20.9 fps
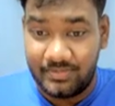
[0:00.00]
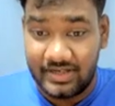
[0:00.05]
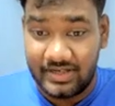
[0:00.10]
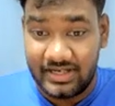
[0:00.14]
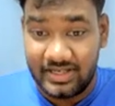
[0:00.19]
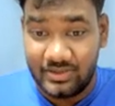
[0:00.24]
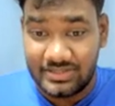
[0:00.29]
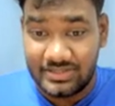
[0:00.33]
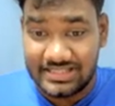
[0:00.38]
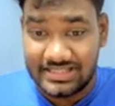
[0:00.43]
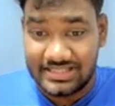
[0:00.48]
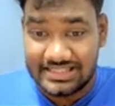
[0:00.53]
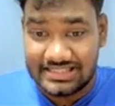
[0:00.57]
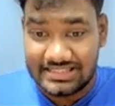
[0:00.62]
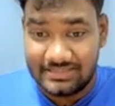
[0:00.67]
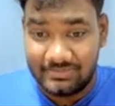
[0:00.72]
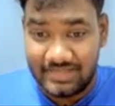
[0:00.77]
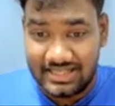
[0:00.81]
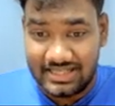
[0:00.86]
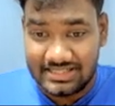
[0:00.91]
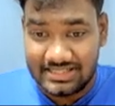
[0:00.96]
Producer
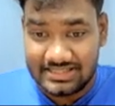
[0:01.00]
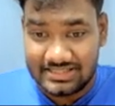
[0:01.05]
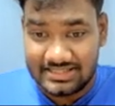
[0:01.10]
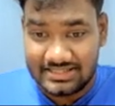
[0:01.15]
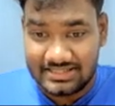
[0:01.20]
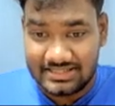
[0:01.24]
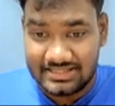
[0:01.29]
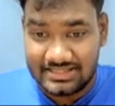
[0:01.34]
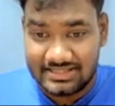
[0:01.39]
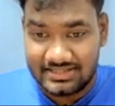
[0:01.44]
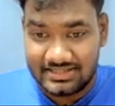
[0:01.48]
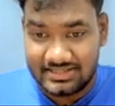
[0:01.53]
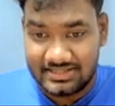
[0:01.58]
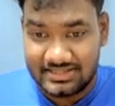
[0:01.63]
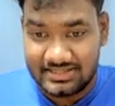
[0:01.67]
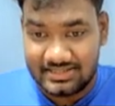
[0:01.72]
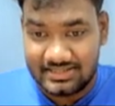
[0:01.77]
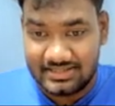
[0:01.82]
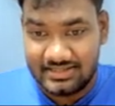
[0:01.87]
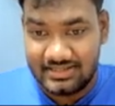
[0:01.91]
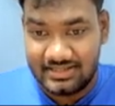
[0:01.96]
surplus
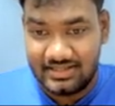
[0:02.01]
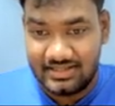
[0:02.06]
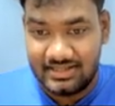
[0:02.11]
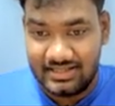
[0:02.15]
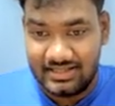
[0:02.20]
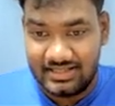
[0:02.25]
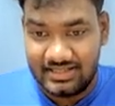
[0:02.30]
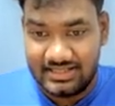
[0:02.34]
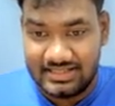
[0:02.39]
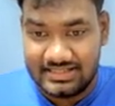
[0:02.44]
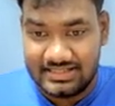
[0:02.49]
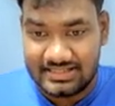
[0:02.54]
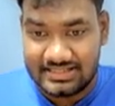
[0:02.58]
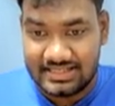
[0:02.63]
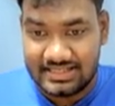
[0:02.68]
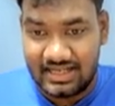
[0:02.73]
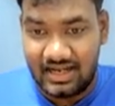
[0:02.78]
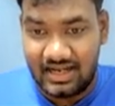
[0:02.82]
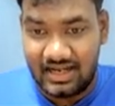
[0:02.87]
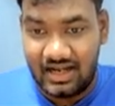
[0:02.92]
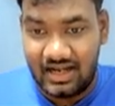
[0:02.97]

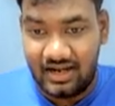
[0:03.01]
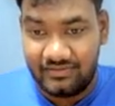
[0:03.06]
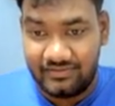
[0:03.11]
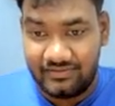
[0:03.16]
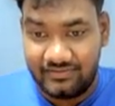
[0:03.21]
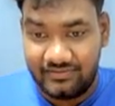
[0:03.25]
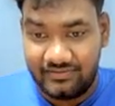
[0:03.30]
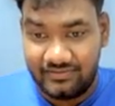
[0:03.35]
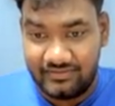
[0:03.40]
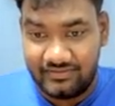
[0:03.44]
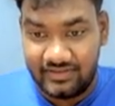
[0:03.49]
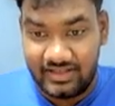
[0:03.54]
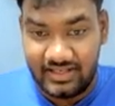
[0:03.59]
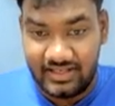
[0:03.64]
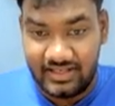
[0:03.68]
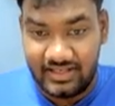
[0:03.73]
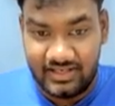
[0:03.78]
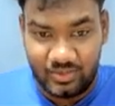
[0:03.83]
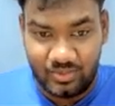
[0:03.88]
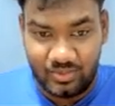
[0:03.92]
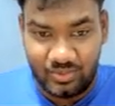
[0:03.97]
is half
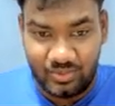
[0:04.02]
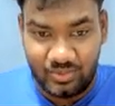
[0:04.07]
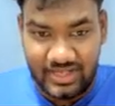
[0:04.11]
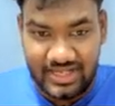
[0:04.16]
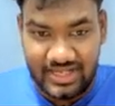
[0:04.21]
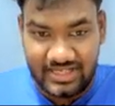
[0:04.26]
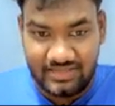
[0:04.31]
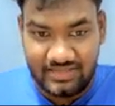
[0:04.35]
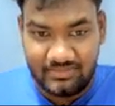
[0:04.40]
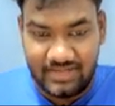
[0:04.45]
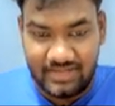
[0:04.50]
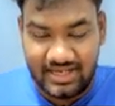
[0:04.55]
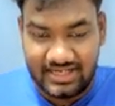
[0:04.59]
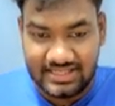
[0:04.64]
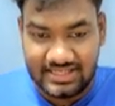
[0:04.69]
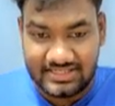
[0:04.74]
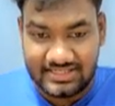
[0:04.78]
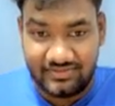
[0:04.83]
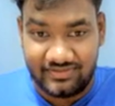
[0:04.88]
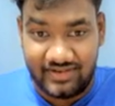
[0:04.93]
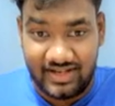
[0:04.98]
into 8
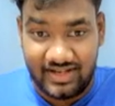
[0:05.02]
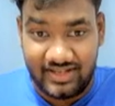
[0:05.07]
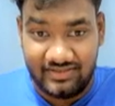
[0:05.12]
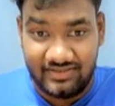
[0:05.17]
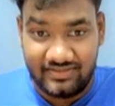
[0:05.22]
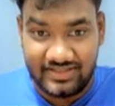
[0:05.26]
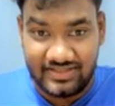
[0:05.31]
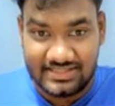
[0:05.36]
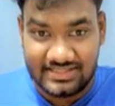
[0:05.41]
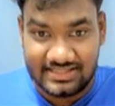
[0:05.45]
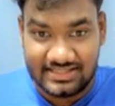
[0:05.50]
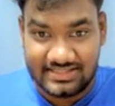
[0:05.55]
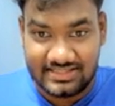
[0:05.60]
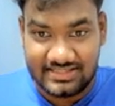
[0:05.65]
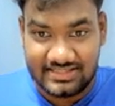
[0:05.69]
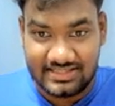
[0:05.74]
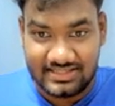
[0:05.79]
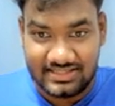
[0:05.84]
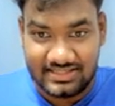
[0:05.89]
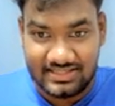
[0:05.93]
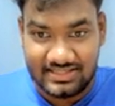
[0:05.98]
minus 5 is
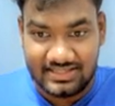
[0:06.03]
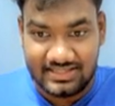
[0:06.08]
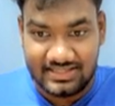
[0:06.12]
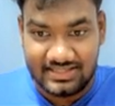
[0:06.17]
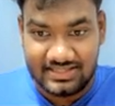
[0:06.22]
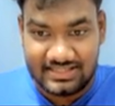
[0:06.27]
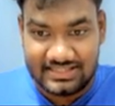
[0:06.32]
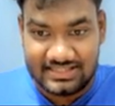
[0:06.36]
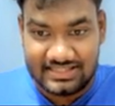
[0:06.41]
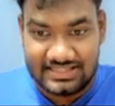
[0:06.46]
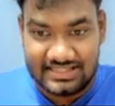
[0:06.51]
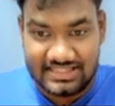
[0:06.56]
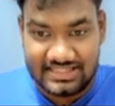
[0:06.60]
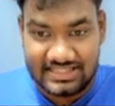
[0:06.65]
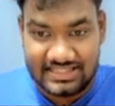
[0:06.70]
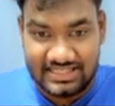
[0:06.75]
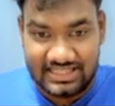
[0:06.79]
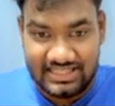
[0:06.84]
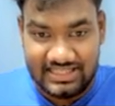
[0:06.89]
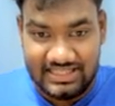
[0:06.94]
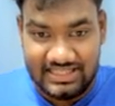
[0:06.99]

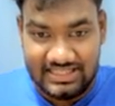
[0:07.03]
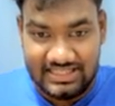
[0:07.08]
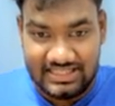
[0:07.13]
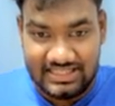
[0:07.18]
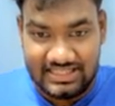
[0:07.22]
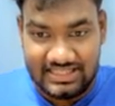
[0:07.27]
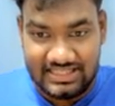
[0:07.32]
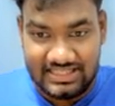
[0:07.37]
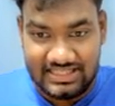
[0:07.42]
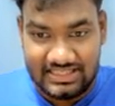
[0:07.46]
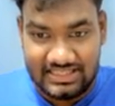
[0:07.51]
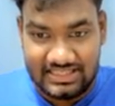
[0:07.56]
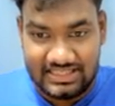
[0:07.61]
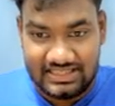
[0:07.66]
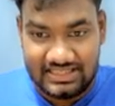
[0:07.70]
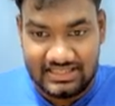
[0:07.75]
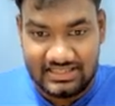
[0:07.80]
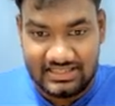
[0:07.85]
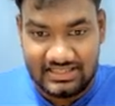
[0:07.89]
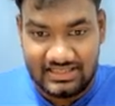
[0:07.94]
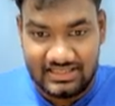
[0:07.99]
3
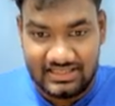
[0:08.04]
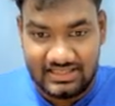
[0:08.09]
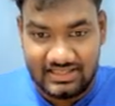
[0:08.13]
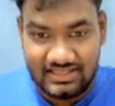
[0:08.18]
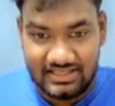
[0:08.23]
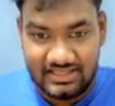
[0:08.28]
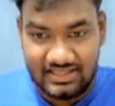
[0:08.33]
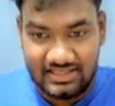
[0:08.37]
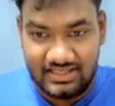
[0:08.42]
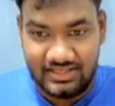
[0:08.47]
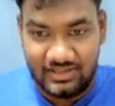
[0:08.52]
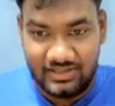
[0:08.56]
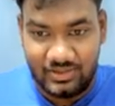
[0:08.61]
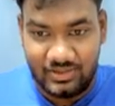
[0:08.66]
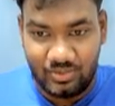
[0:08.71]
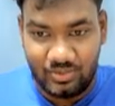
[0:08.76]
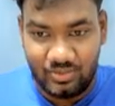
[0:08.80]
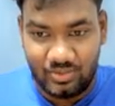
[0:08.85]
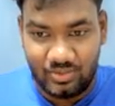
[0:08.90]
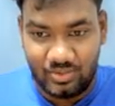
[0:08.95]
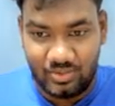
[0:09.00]

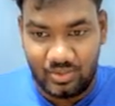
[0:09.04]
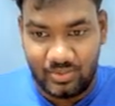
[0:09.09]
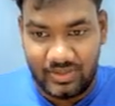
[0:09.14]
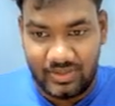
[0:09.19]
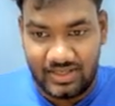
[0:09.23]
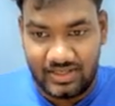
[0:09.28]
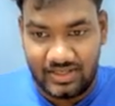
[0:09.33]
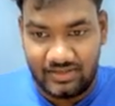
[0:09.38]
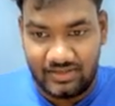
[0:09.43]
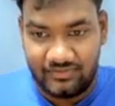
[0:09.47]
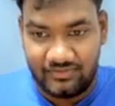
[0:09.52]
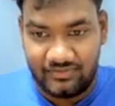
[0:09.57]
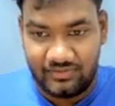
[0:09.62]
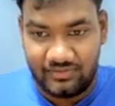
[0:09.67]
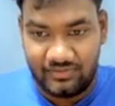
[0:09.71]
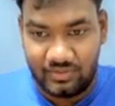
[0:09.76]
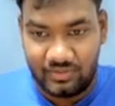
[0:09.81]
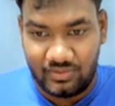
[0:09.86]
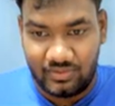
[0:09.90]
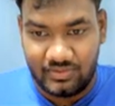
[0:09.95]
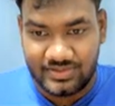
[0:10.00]
into 24.
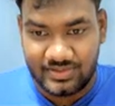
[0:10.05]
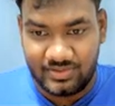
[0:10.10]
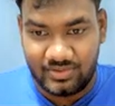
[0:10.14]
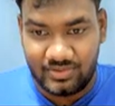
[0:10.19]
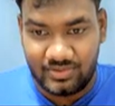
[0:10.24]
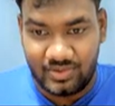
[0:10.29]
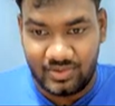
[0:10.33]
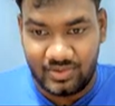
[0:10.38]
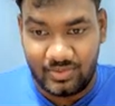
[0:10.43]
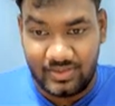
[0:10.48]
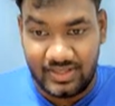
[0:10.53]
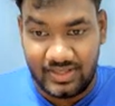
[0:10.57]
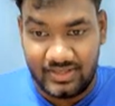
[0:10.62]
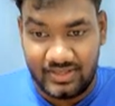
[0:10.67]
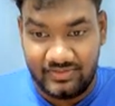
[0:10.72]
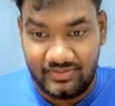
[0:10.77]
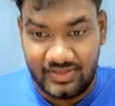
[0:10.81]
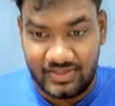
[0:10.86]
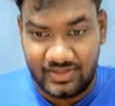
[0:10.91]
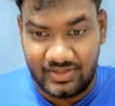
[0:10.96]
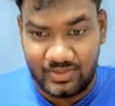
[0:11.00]
So
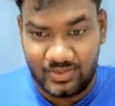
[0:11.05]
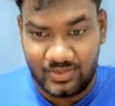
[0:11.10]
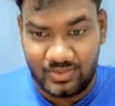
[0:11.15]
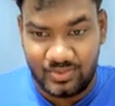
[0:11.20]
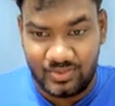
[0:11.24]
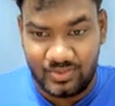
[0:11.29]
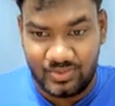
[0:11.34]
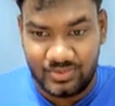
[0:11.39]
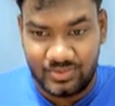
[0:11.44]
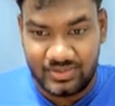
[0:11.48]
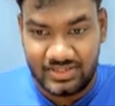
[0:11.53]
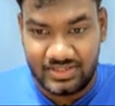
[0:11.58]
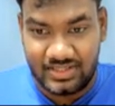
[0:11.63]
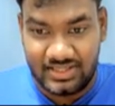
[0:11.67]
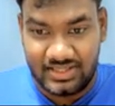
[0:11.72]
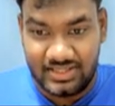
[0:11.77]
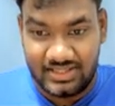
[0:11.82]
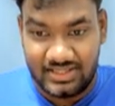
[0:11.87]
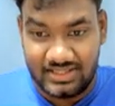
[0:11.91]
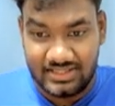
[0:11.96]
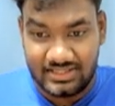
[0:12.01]
12 into
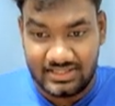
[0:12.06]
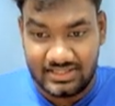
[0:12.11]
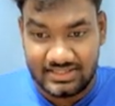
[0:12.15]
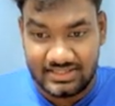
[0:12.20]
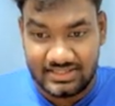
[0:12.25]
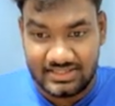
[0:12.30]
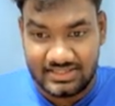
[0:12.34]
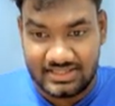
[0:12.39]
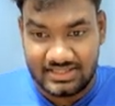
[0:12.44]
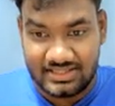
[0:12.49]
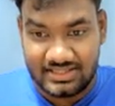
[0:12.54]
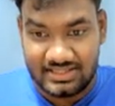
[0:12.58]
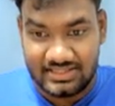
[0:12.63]
3 is